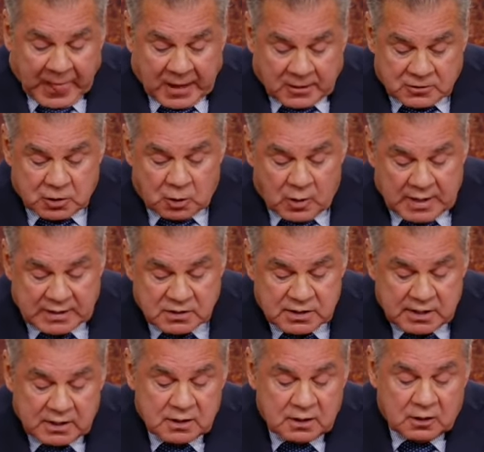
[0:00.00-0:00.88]
So I
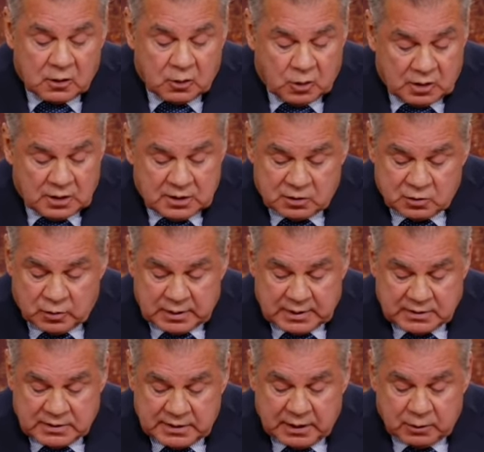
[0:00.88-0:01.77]
said to the Lord, this is what
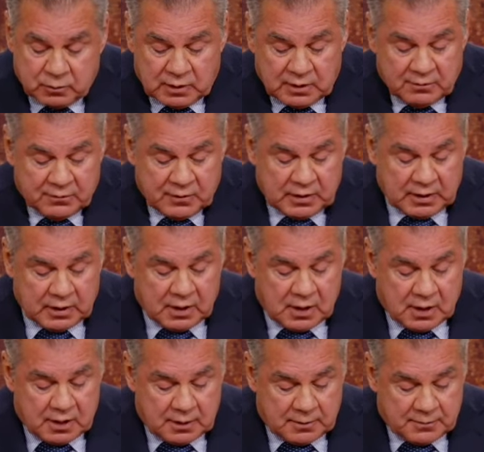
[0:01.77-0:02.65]
I said when I finally
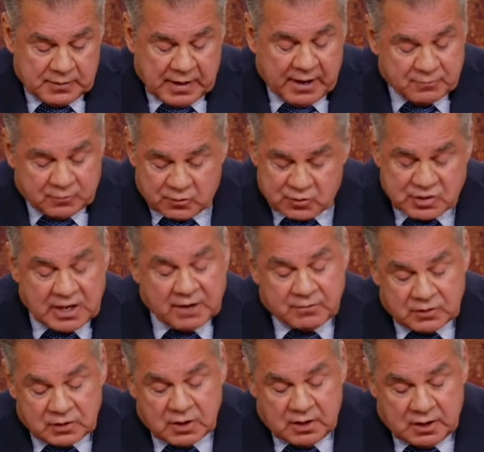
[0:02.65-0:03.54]
got it after
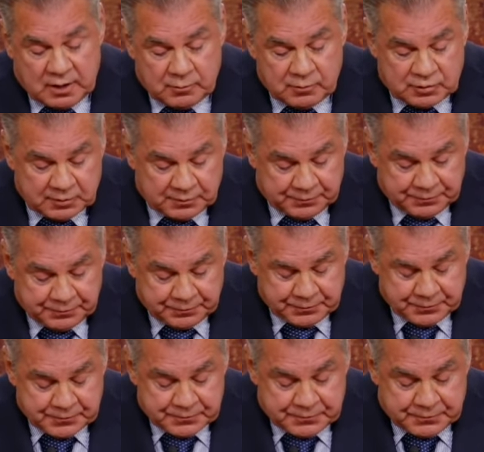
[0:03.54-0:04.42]
seven times.
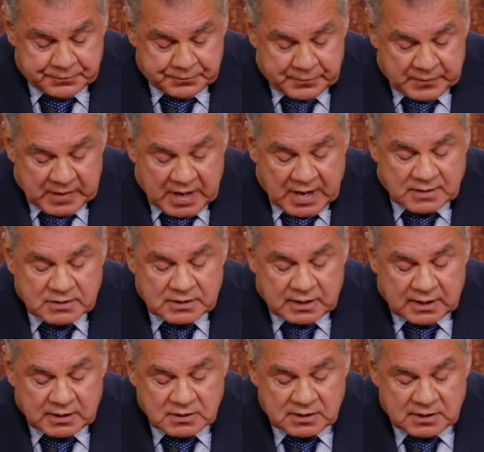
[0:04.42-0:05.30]
I
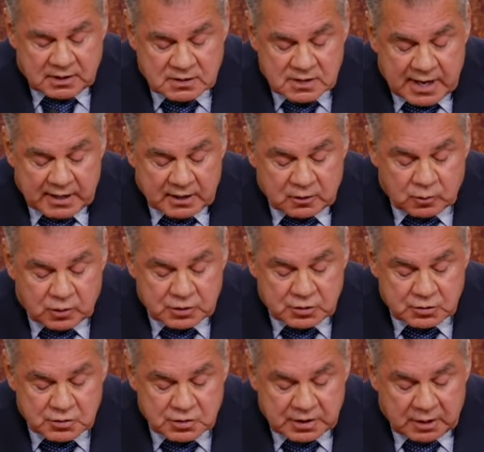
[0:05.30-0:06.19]
said, I see exactly what
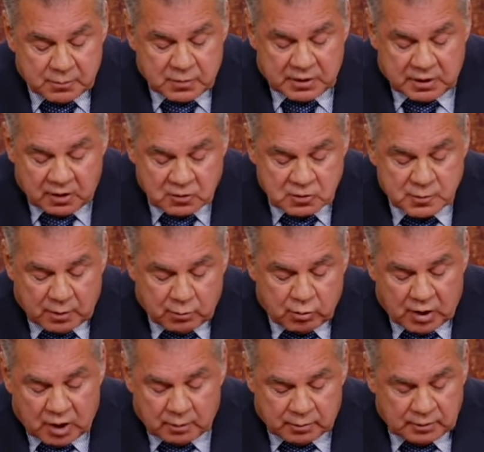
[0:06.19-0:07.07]
you're saying, but here's my
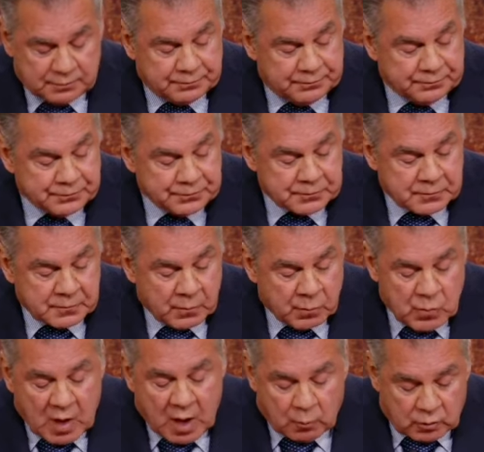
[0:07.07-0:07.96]
problem.
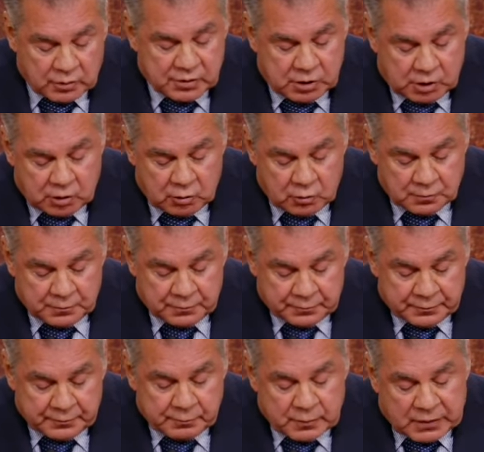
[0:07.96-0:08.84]
Not with you,
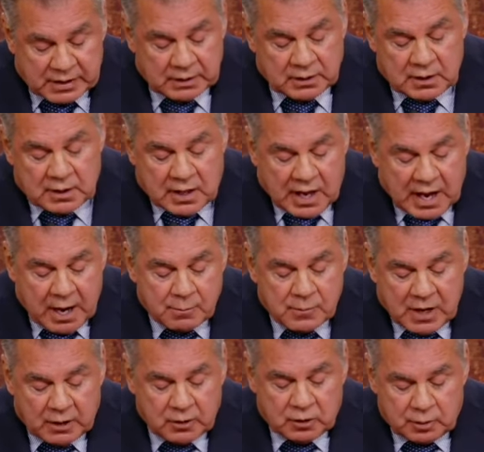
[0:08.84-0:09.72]
but
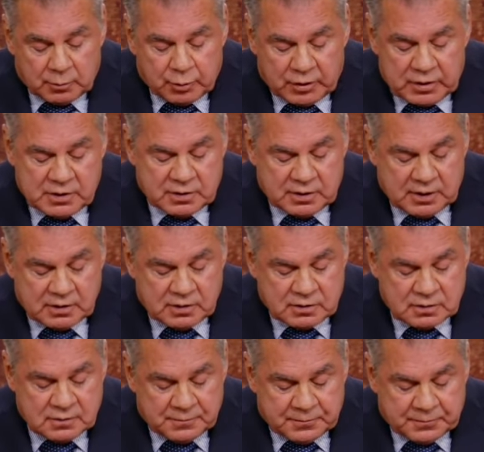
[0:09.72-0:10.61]
I'm not going to preach
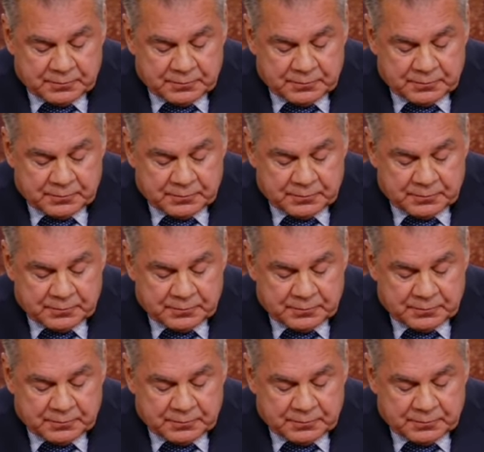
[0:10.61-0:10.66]
this